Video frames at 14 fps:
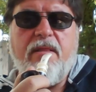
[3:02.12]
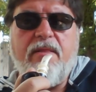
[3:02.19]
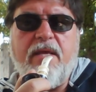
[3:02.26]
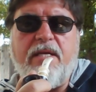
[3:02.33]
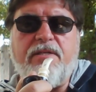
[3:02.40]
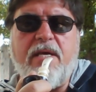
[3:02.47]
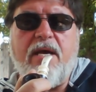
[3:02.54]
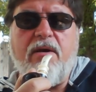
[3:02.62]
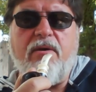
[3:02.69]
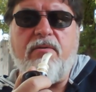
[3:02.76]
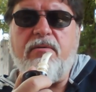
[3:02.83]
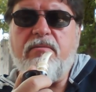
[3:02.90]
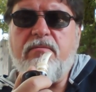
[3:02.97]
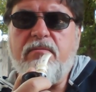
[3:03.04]
they
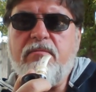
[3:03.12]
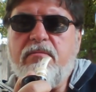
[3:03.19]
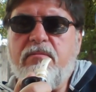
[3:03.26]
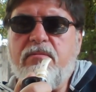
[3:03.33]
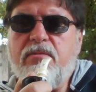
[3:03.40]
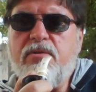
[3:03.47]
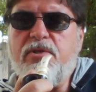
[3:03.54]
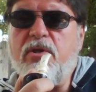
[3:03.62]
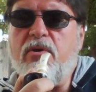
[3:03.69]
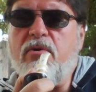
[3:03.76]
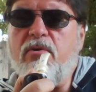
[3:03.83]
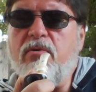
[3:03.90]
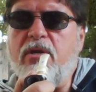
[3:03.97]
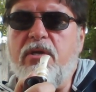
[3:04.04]
sound
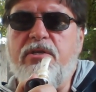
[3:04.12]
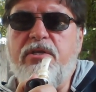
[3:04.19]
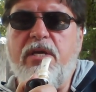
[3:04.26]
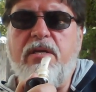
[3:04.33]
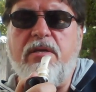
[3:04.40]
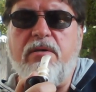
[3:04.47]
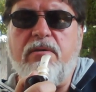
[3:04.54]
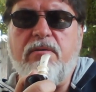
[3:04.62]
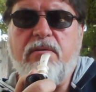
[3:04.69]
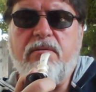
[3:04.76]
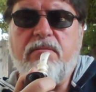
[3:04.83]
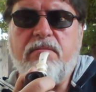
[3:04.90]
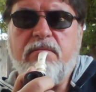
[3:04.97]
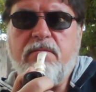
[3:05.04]
so congenial
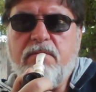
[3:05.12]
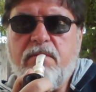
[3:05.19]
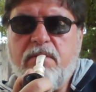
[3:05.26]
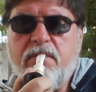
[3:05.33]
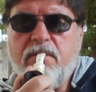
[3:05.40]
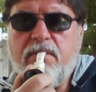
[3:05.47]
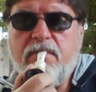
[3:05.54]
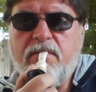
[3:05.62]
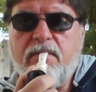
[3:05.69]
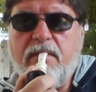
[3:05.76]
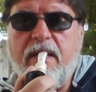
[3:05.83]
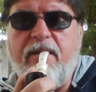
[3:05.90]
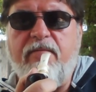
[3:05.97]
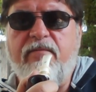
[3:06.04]

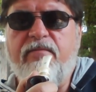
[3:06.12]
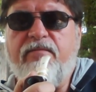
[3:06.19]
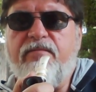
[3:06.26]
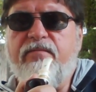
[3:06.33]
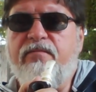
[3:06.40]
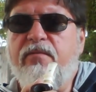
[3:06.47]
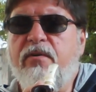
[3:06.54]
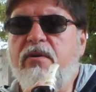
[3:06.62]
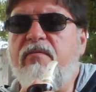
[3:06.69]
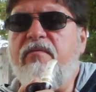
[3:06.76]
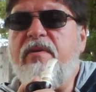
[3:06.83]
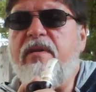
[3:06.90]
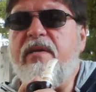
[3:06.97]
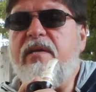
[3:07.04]
and full
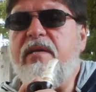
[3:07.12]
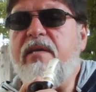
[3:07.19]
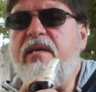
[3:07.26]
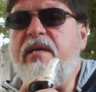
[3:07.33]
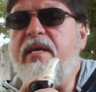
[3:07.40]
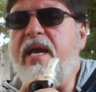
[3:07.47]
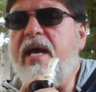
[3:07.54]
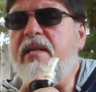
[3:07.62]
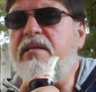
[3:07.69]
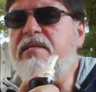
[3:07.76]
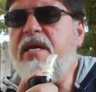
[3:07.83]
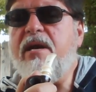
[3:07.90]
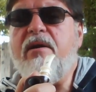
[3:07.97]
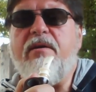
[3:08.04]
of
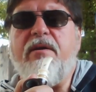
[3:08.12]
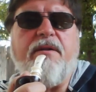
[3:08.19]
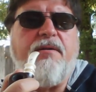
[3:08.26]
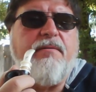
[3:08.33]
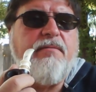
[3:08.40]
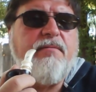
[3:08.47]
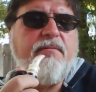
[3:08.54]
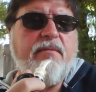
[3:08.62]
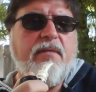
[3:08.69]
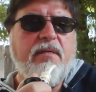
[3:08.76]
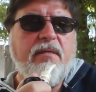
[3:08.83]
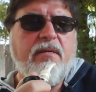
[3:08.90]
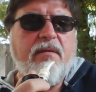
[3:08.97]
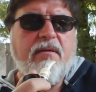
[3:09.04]
egalitarian
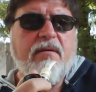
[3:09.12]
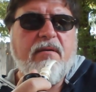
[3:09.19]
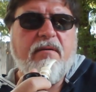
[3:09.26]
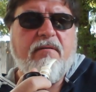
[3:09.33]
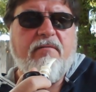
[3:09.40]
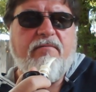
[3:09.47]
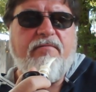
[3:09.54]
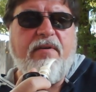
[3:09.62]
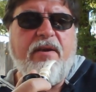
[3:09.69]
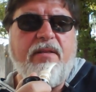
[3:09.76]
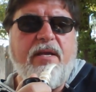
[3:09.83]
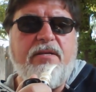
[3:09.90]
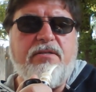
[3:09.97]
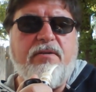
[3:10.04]

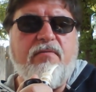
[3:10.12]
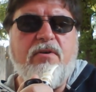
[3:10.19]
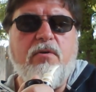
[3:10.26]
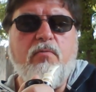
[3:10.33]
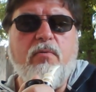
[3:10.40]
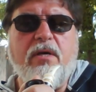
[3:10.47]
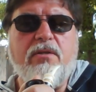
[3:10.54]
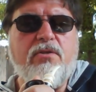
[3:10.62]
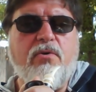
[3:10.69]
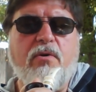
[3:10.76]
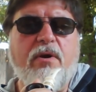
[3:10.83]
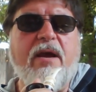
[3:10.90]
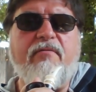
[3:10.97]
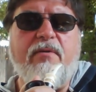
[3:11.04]
feelings of goodwill
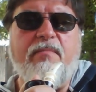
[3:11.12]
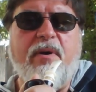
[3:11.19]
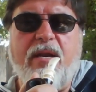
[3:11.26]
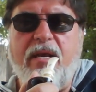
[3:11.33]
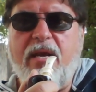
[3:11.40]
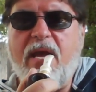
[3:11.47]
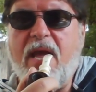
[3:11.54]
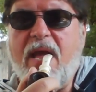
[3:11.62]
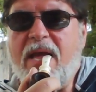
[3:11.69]
toward everybody.